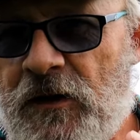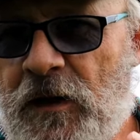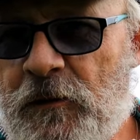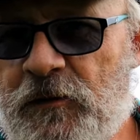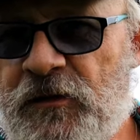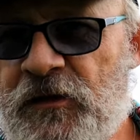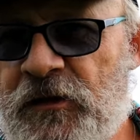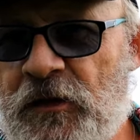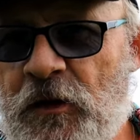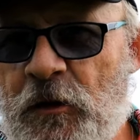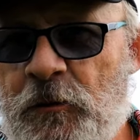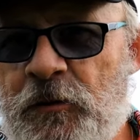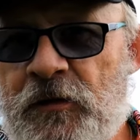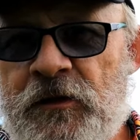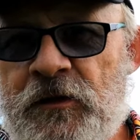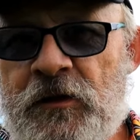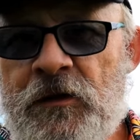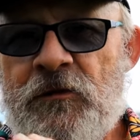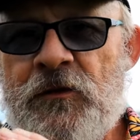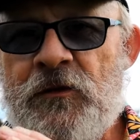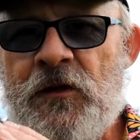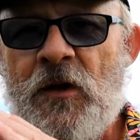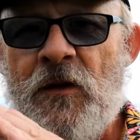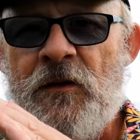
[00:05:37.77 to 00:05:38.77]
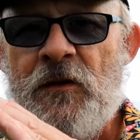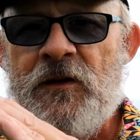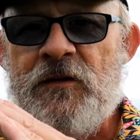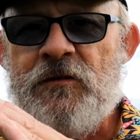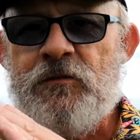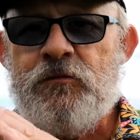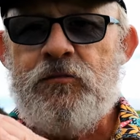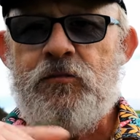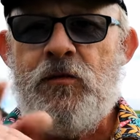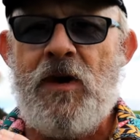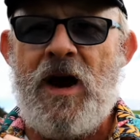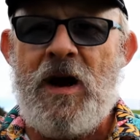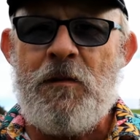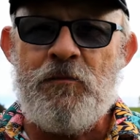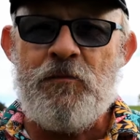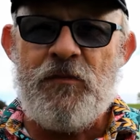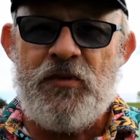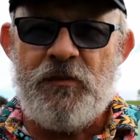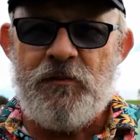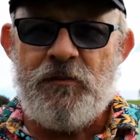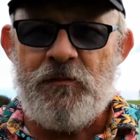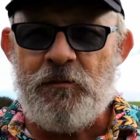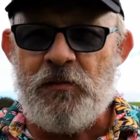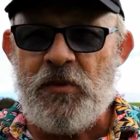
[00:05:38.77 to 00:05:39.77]
on an upslope, you've got this
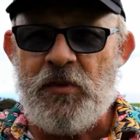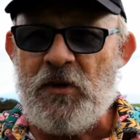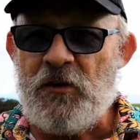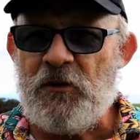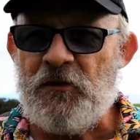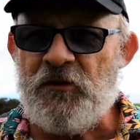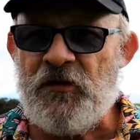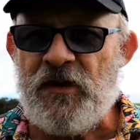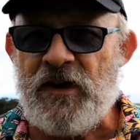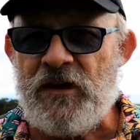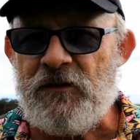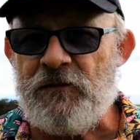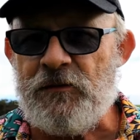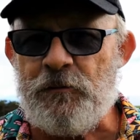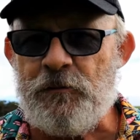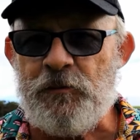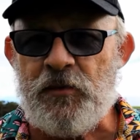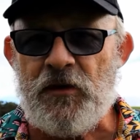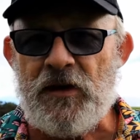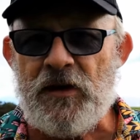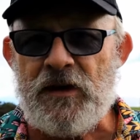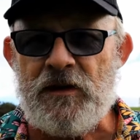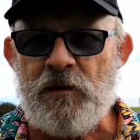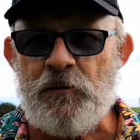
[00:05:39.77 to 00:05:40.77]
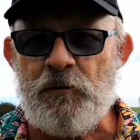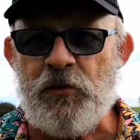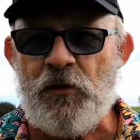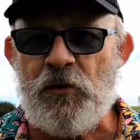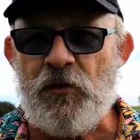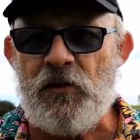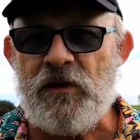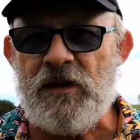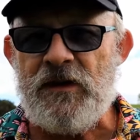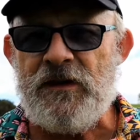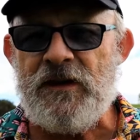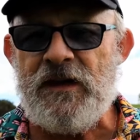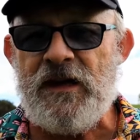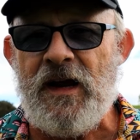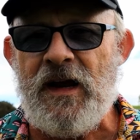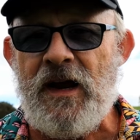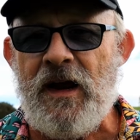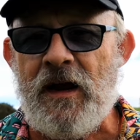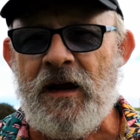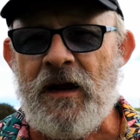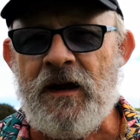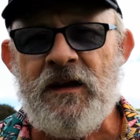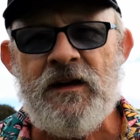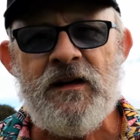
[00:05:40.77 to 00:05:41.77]
ramp built in for putting the ball in the
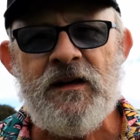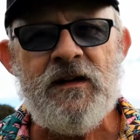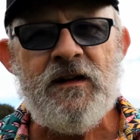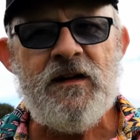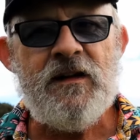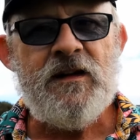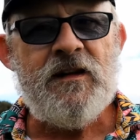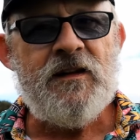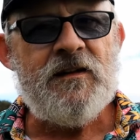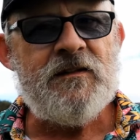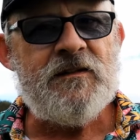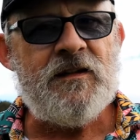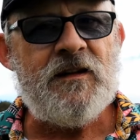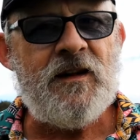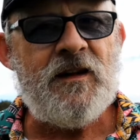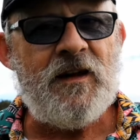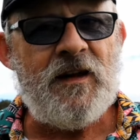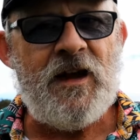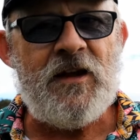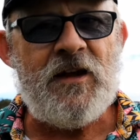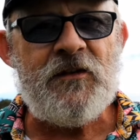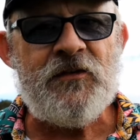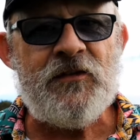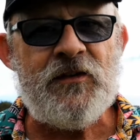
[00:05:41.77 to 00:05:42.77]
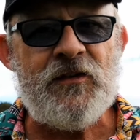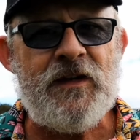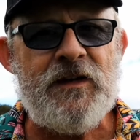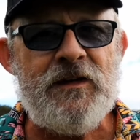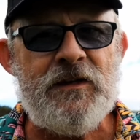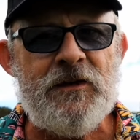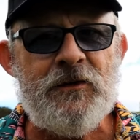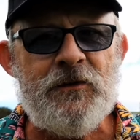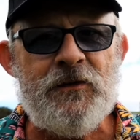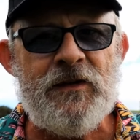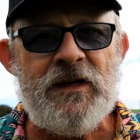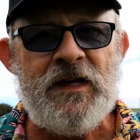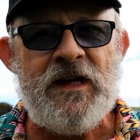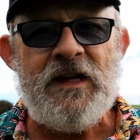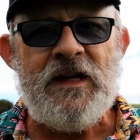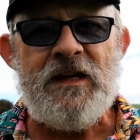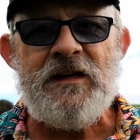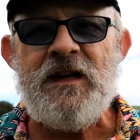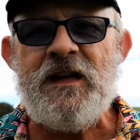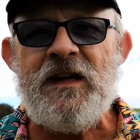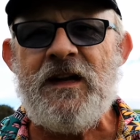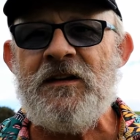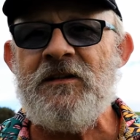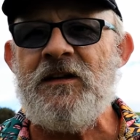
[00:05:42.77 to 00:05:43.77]
air. So the last thing you
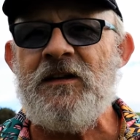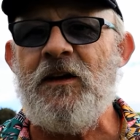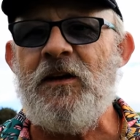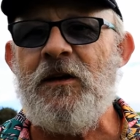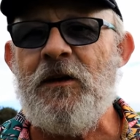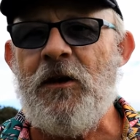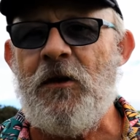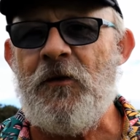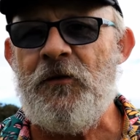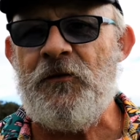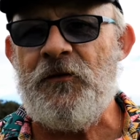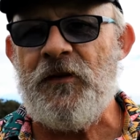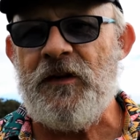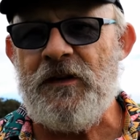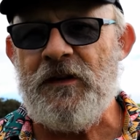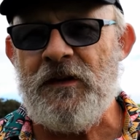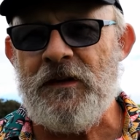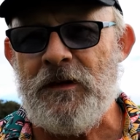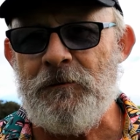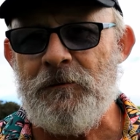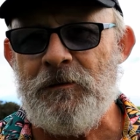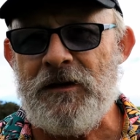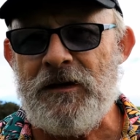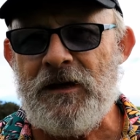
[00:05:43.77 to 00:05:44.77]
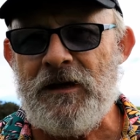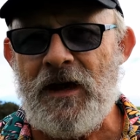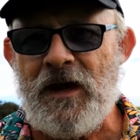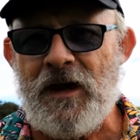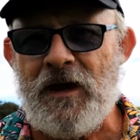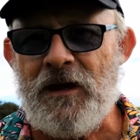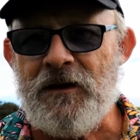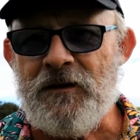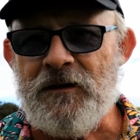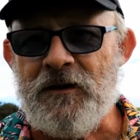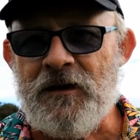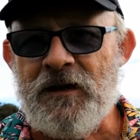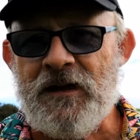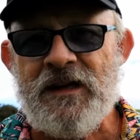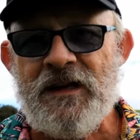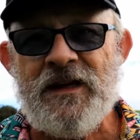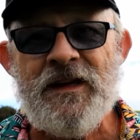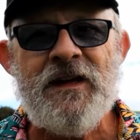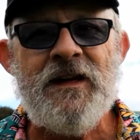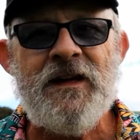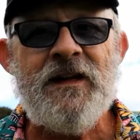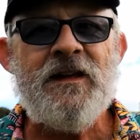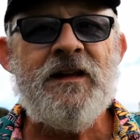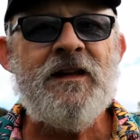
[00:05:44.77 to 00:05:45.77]
need is a lofted club in your hand.
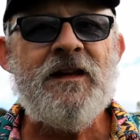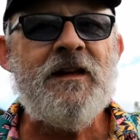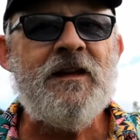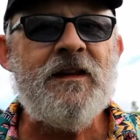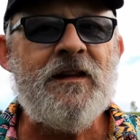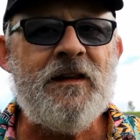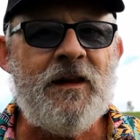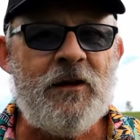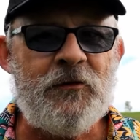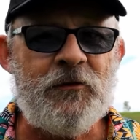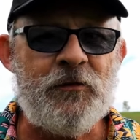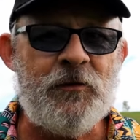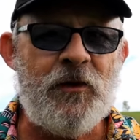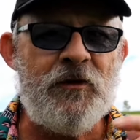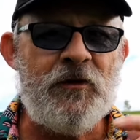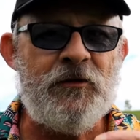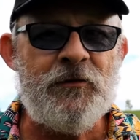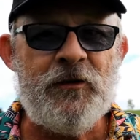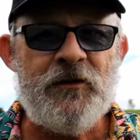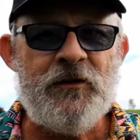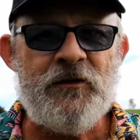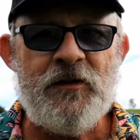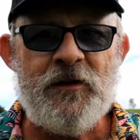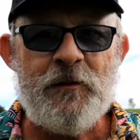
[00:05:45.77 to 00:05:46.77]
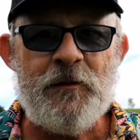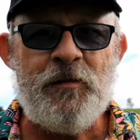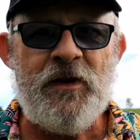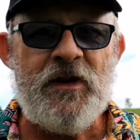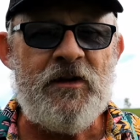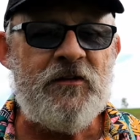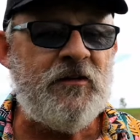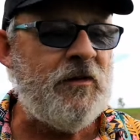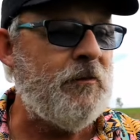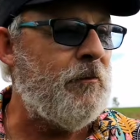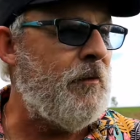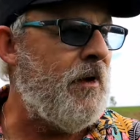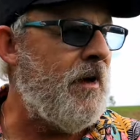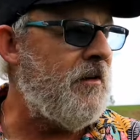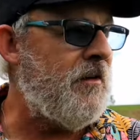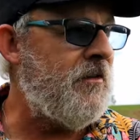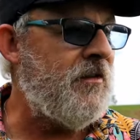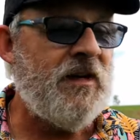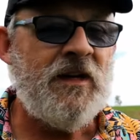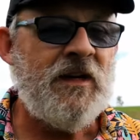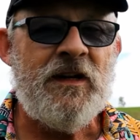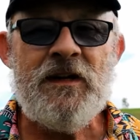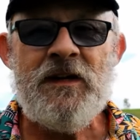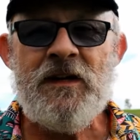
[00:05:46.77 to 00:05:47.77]
That's why I switched to the pitching
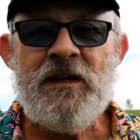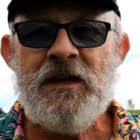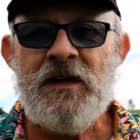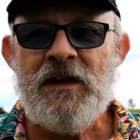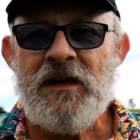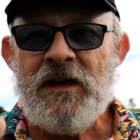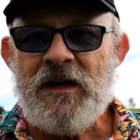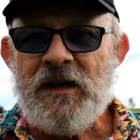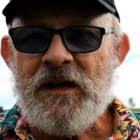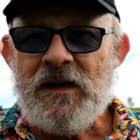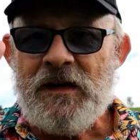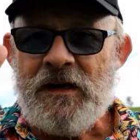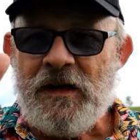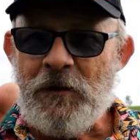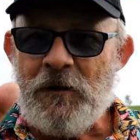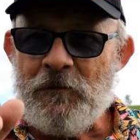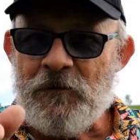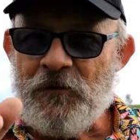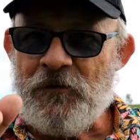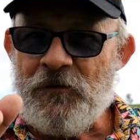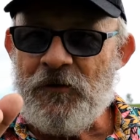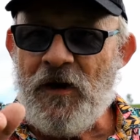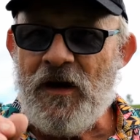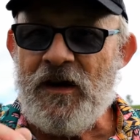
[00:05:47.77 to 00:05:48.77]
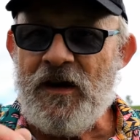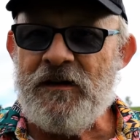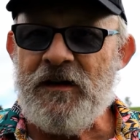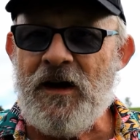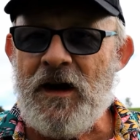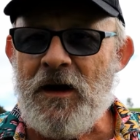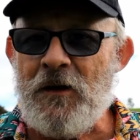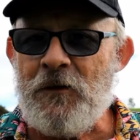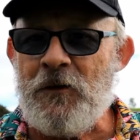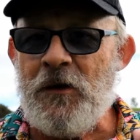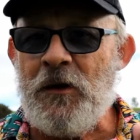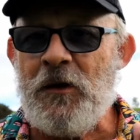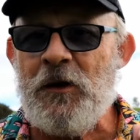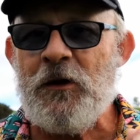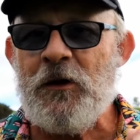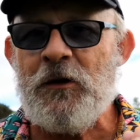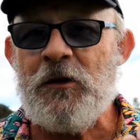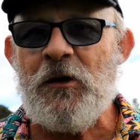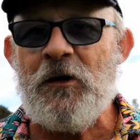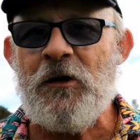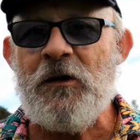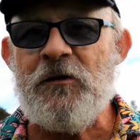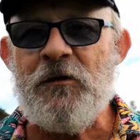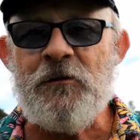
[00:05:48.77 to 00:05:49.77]
wedge. Kept the flight down,
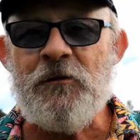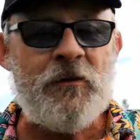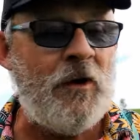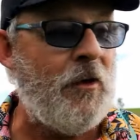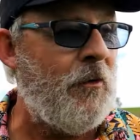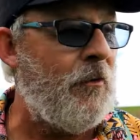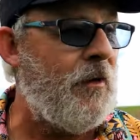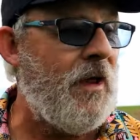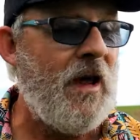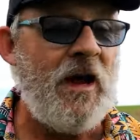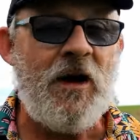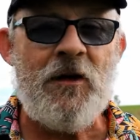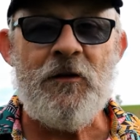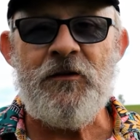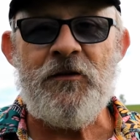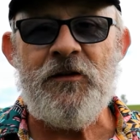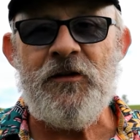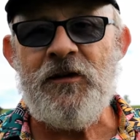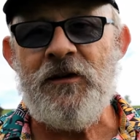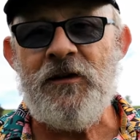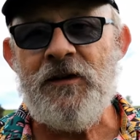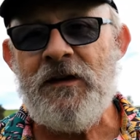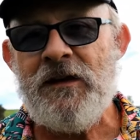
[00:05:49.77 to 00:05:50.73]
got it to roll out,